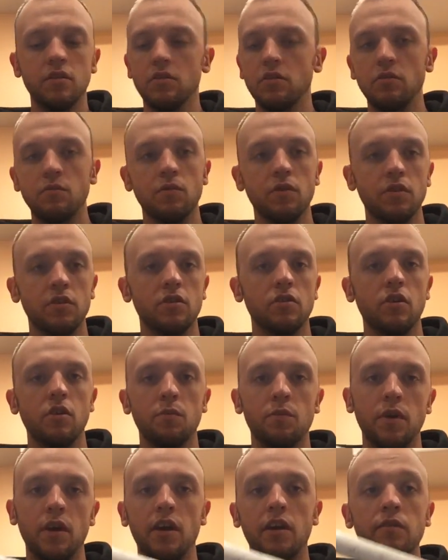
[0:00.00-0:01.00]
So you want to
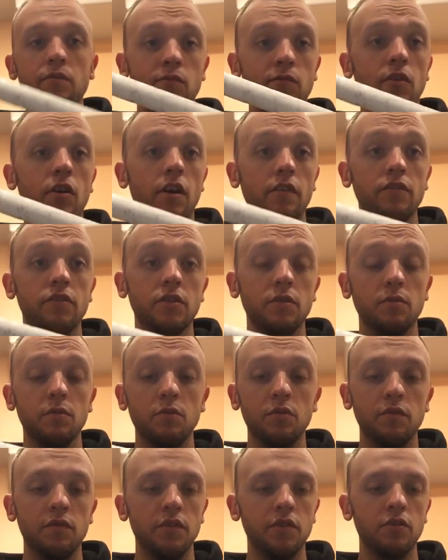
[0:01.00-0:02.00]
start by obviously
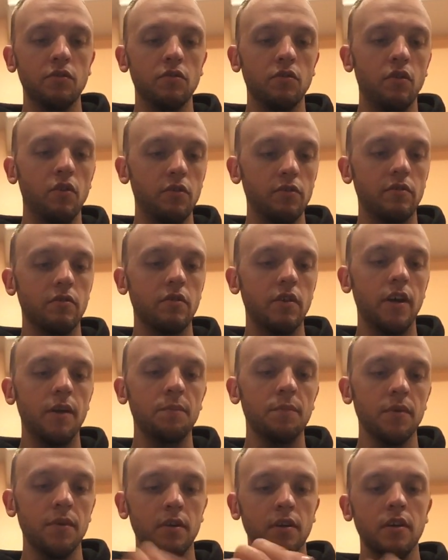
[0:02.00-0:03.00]
removing your old
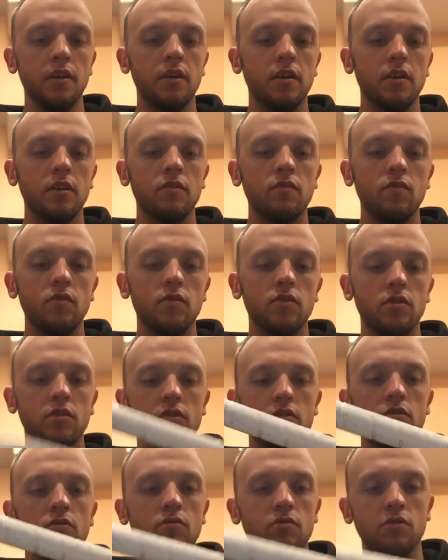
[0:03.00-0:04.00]
grip, which
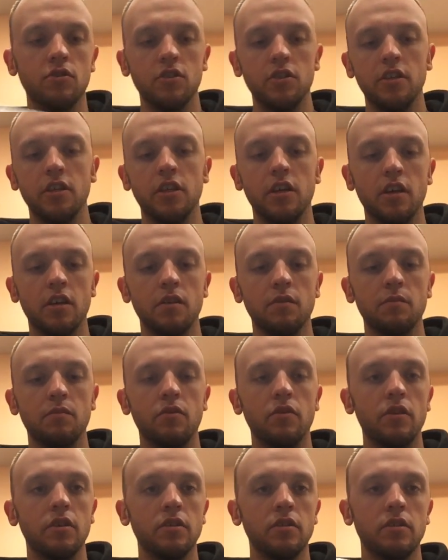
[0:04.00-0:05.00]
is usually
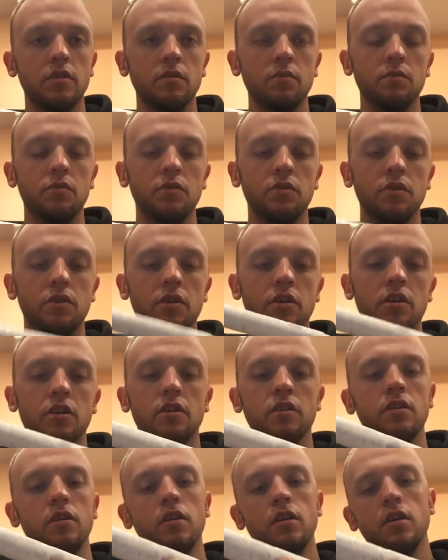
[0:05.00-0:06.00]
pretty simple
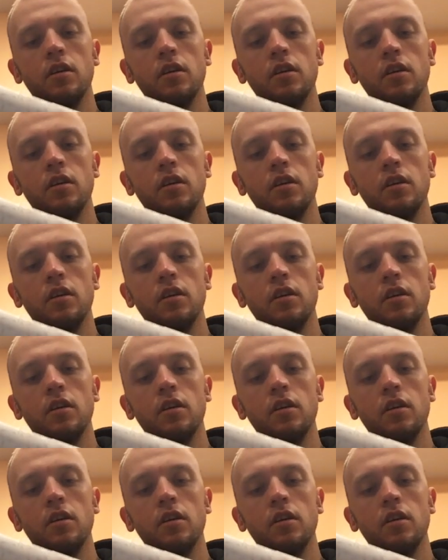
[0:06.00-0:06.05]
here.